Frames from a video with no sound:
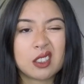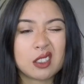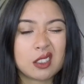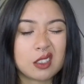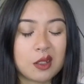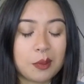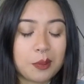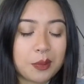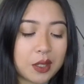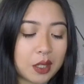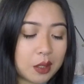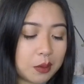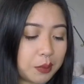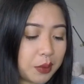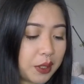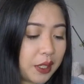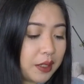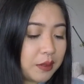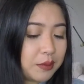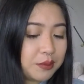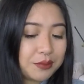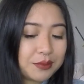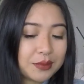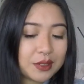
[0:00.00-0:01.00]
or something,
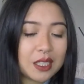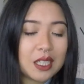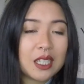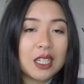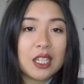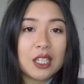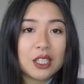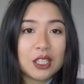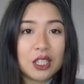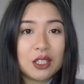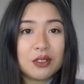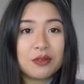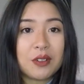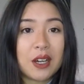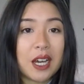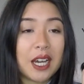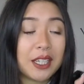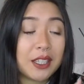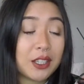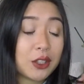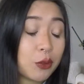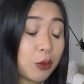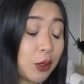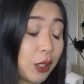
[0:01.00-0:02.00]
but good
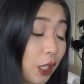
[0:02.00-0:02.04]
find, three